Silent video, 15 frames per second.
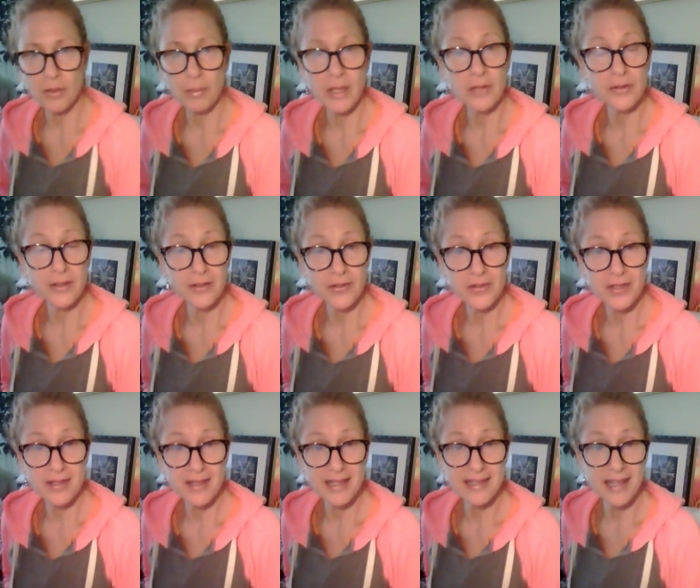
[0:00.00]
all melted because
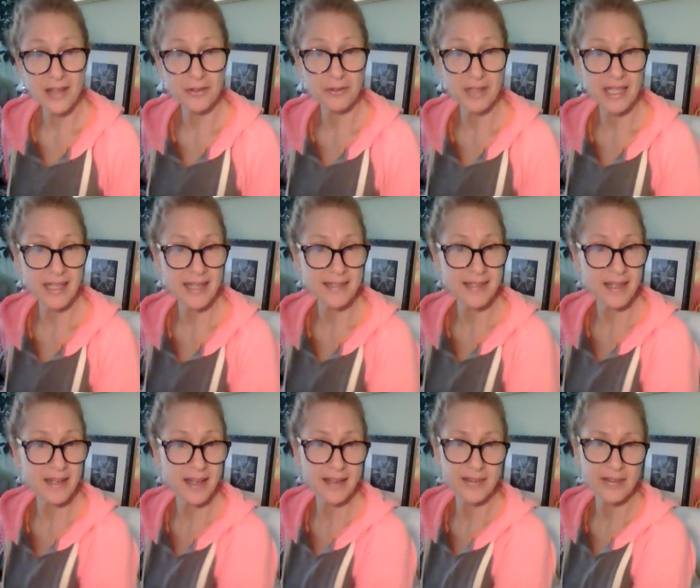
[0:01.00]
the sun's out. It's really nice
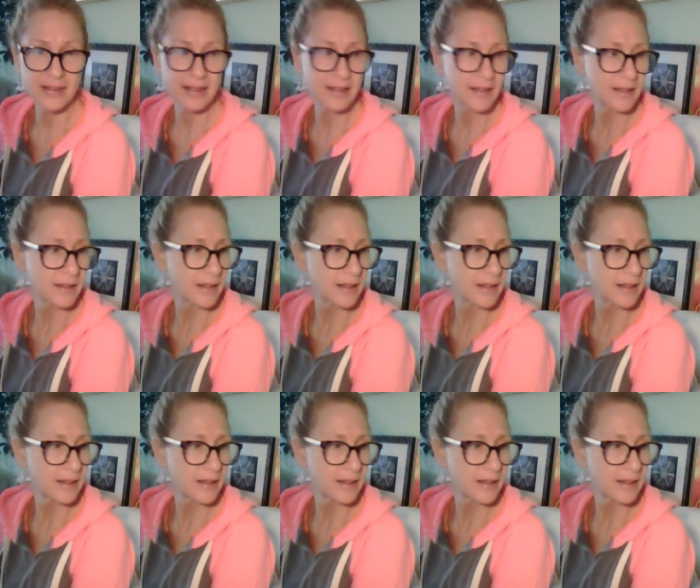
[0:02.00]
out, actually.